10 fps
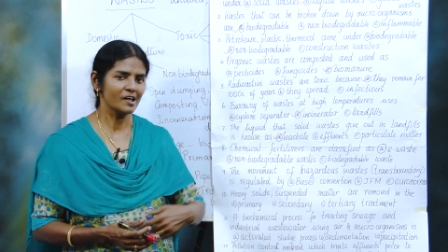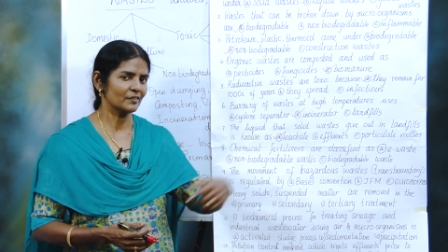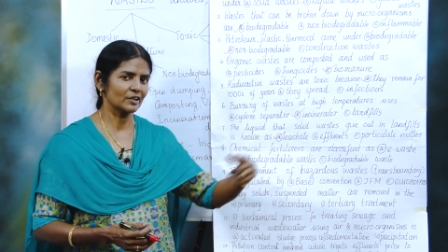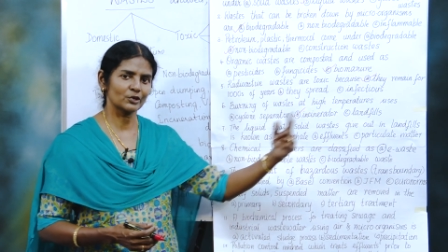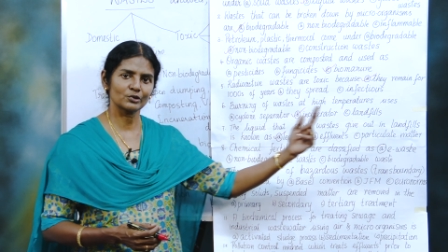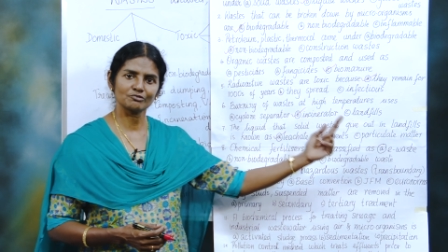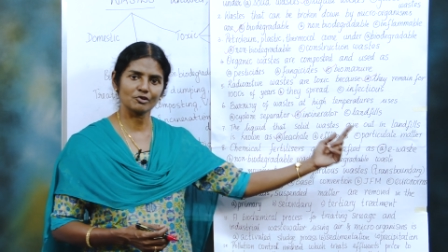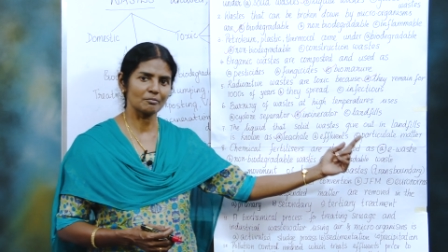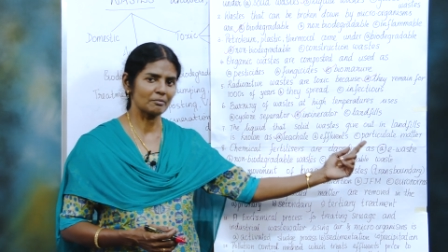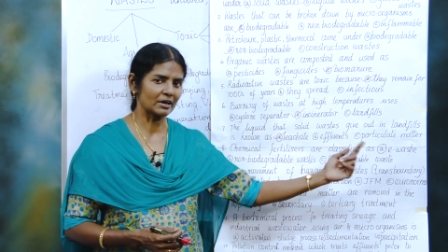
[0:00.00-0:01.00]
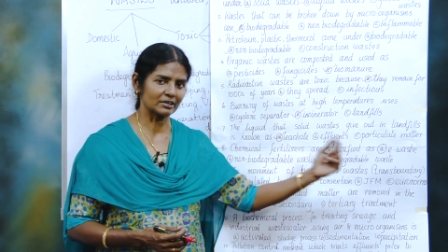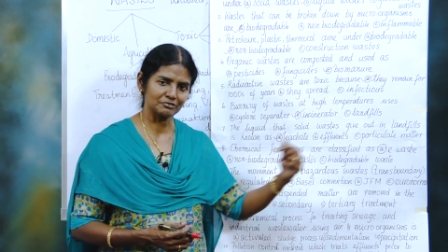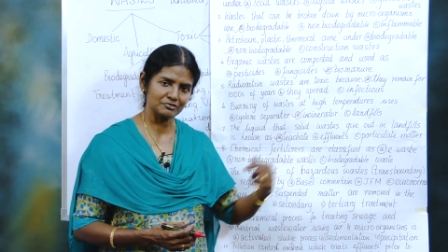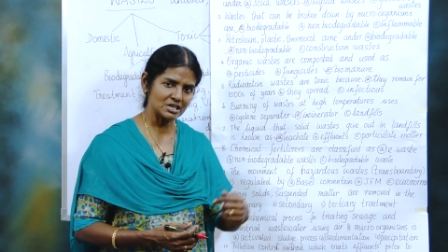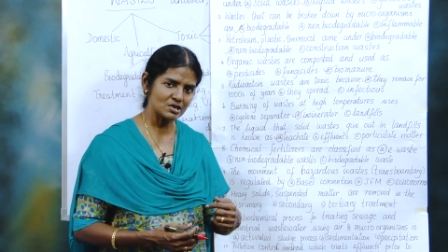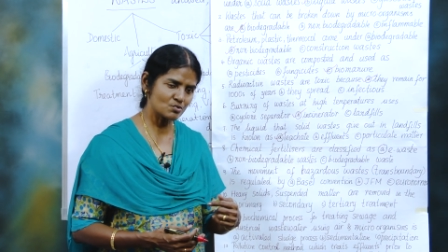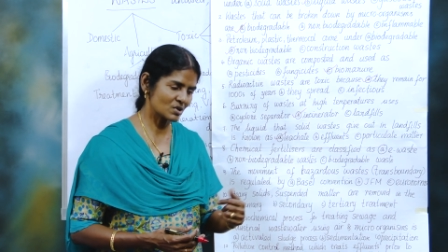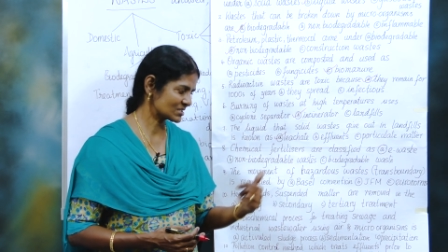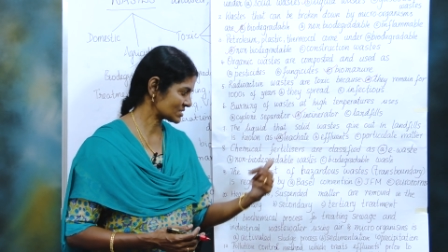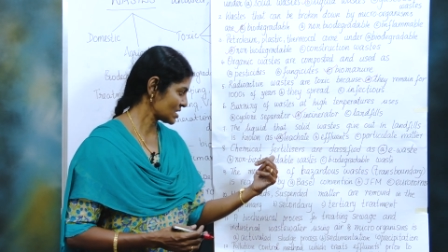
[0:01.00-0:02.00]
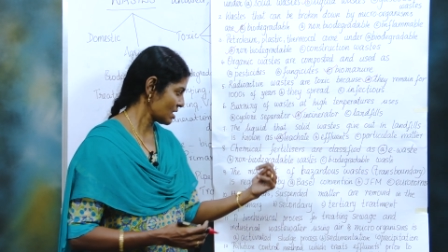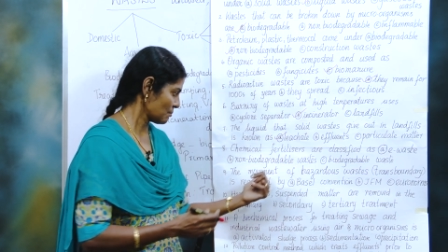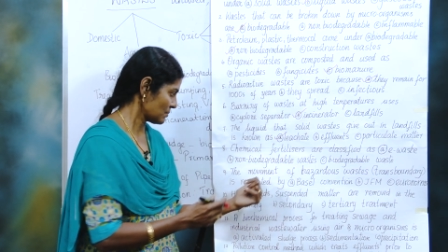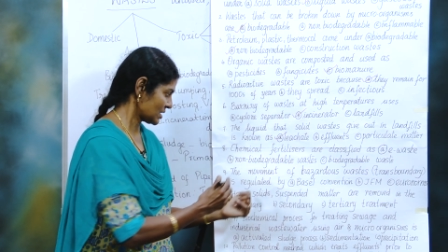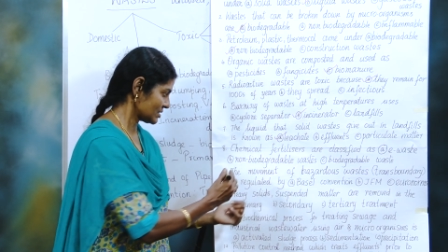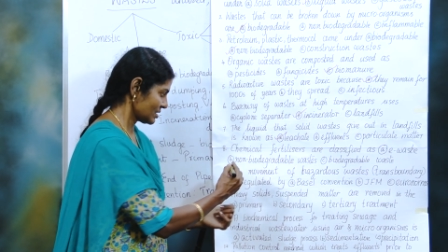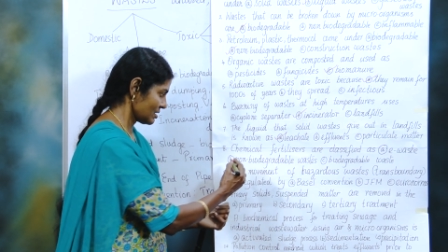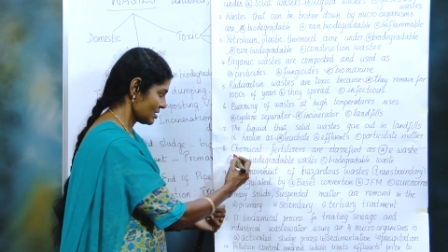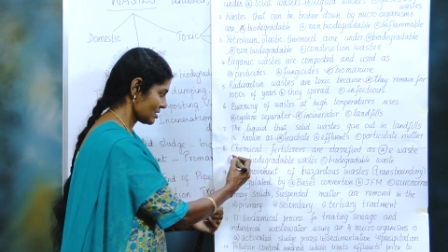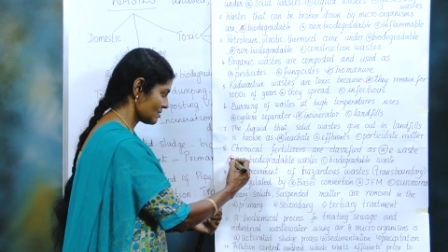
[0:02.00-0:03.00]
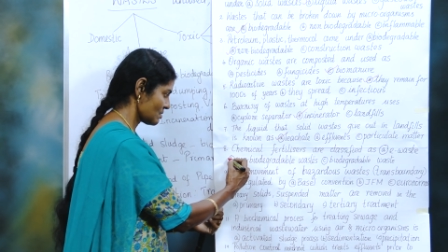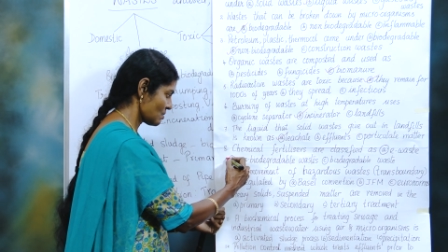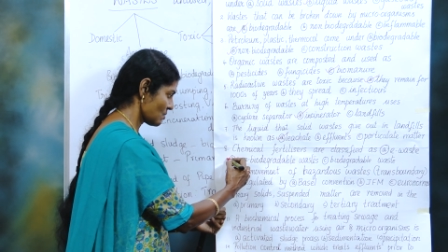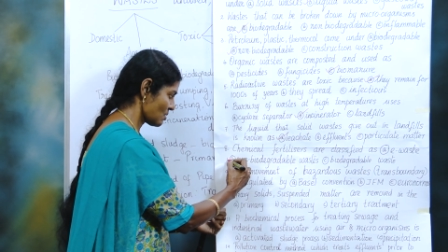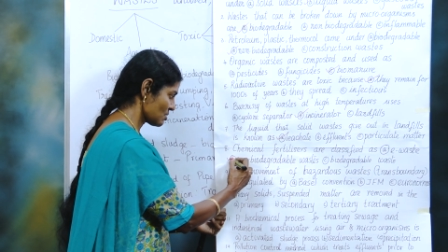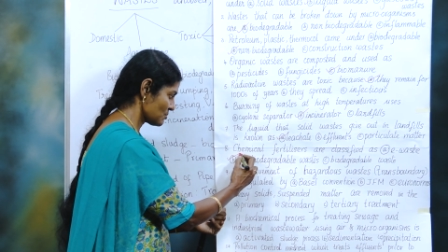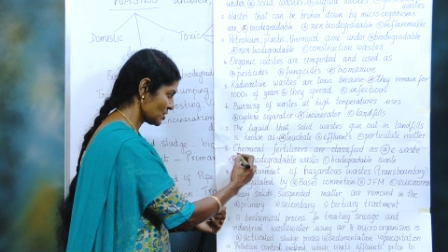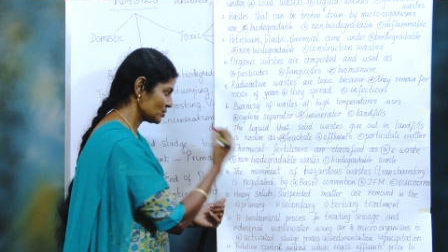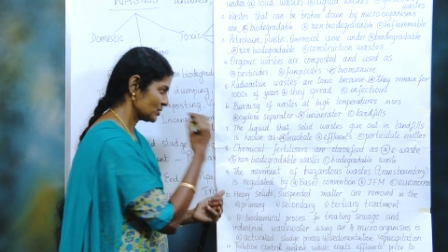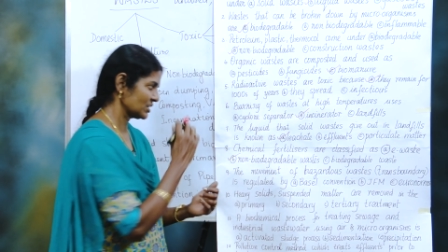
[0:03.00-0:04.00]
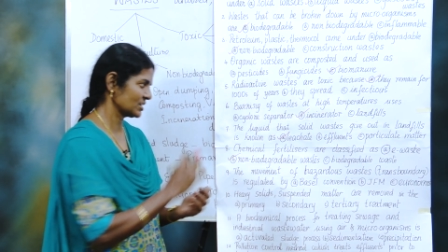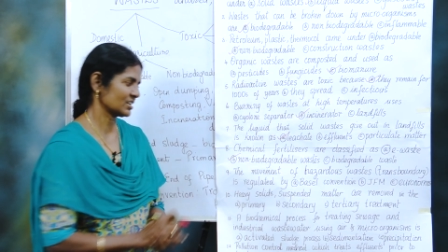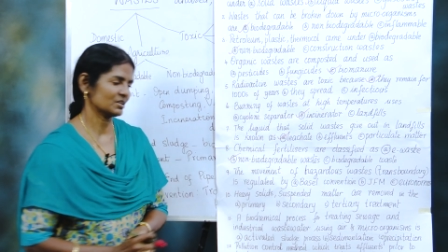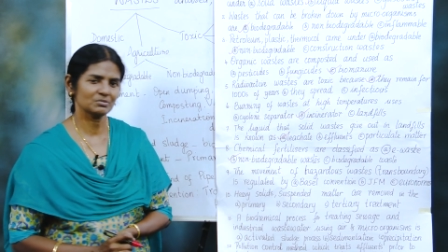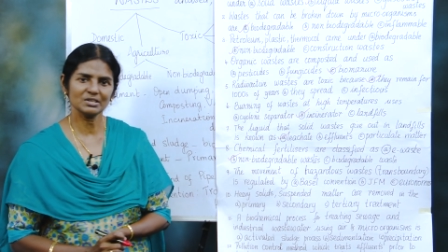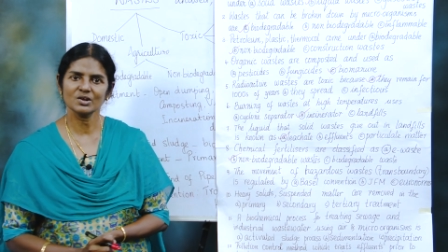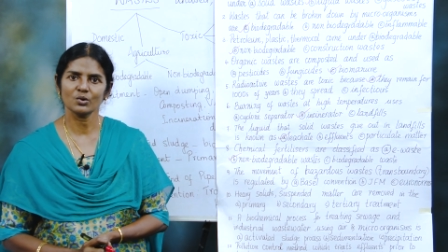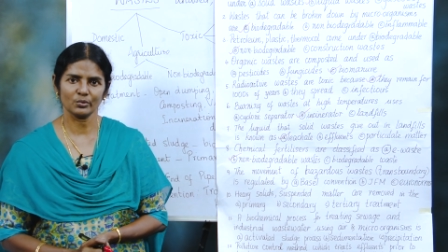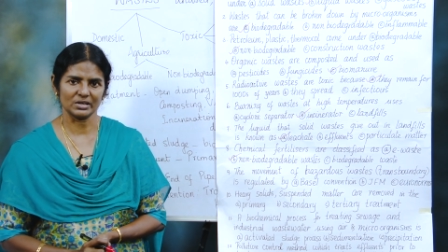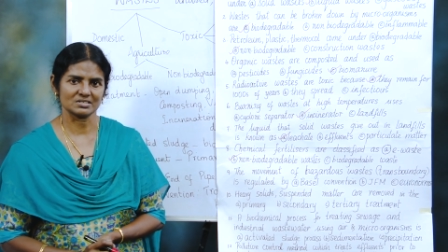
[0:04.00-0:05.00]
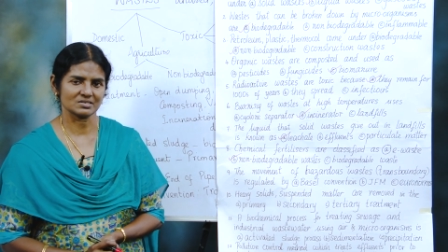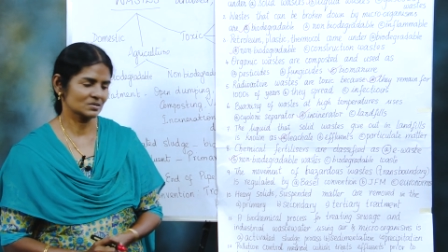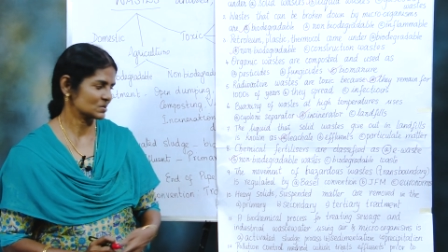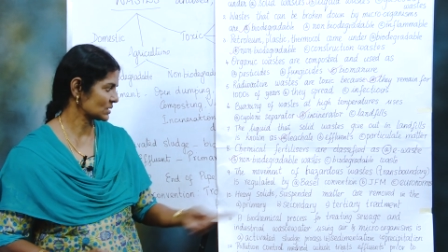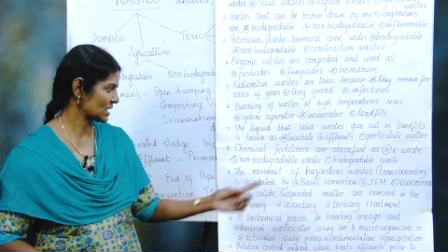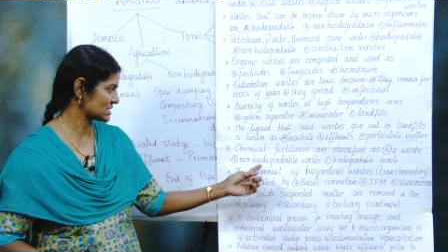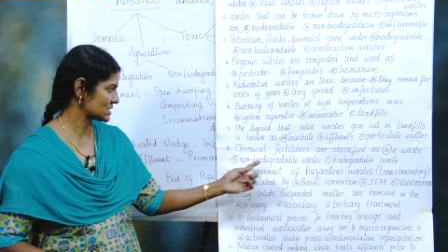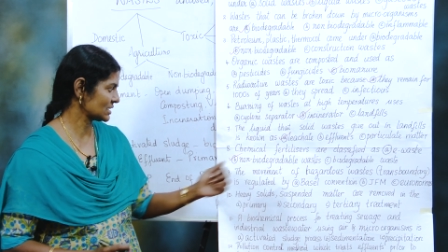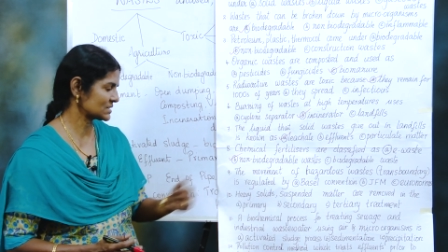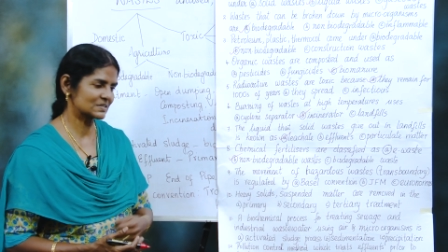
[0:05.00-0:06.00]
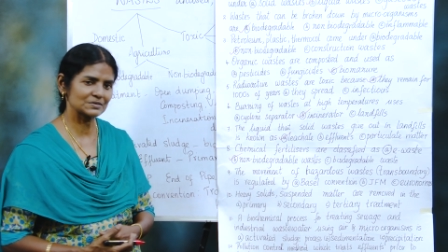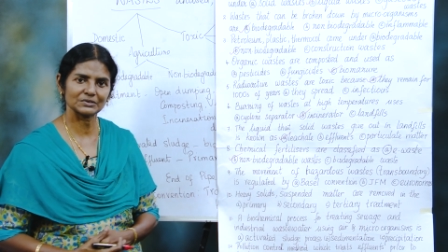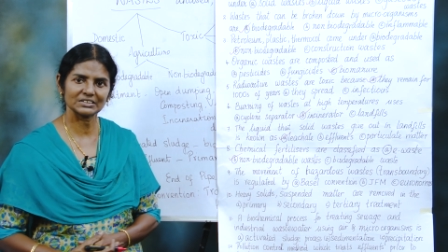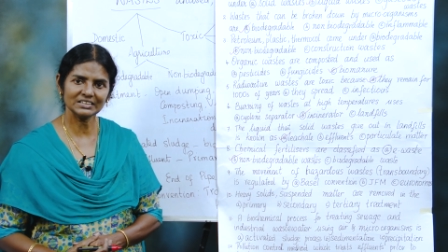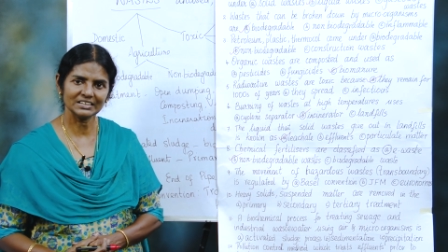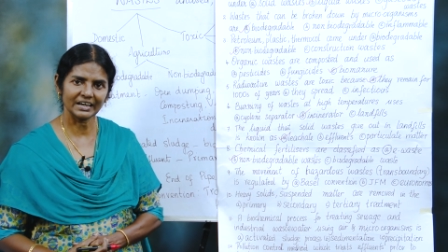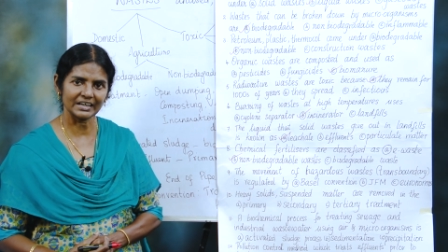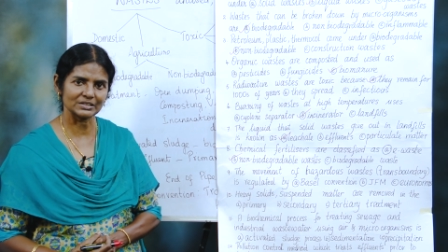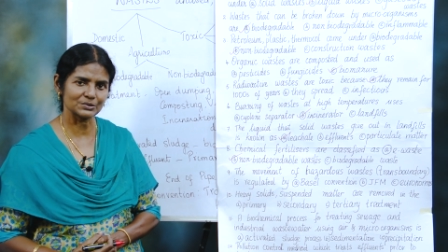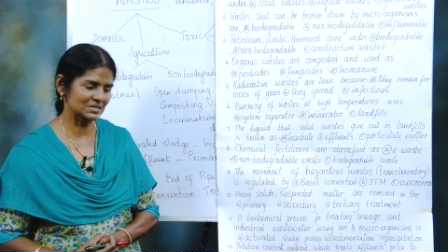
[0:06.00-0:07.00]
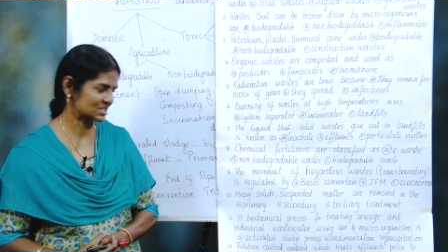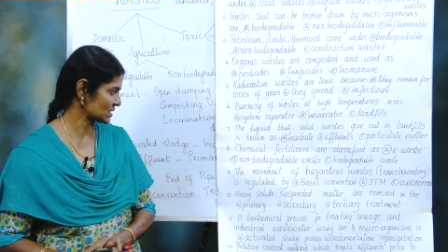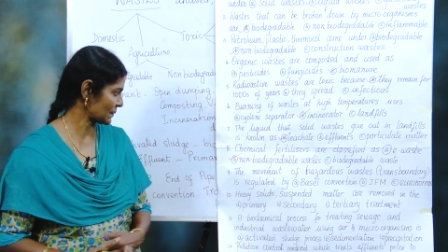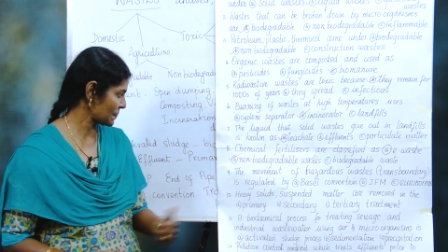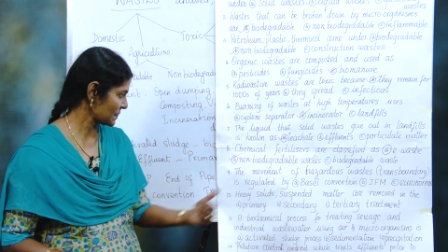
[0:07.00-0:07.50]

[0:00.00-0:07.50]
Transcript: They don't form part of e-waste, but they are non-biodegradable waste. So, that's the answer for the eighth question.